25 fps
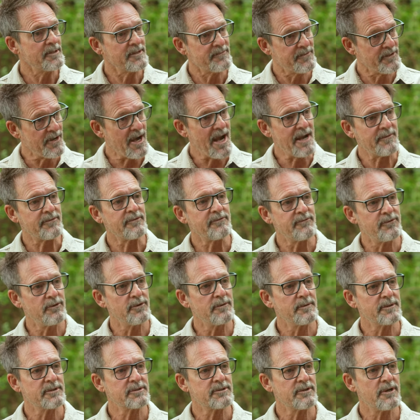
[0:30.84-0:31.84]
If you're at the
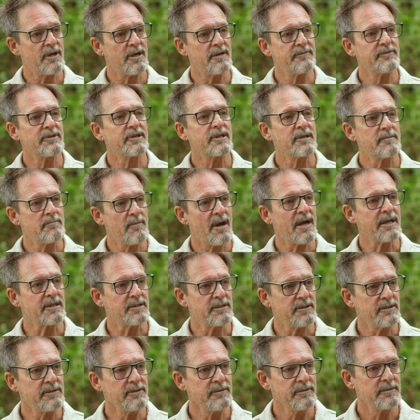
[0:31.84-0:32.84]
four-wheel drive, you could make
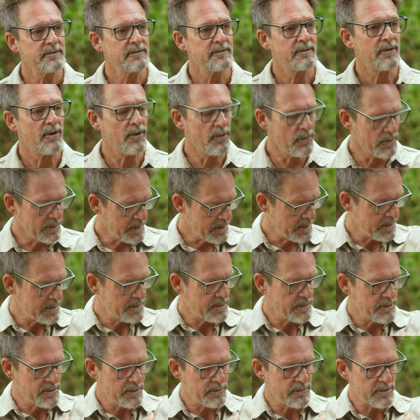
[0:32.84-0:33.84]
do. All you need
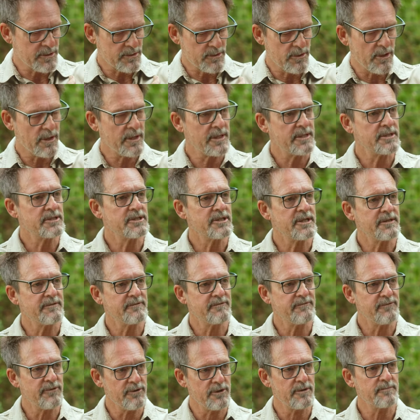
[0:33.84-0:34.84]
to do is try and achieve
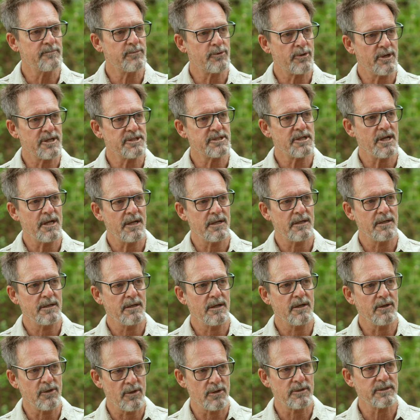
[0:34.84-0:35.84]
firm pressure
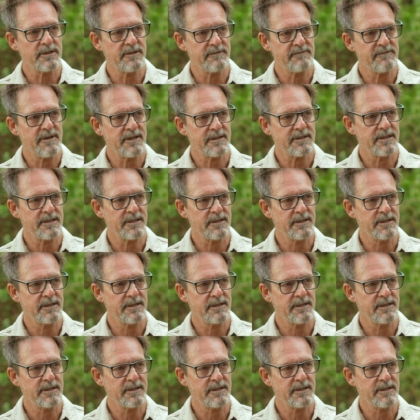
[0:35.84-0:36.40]
along the affected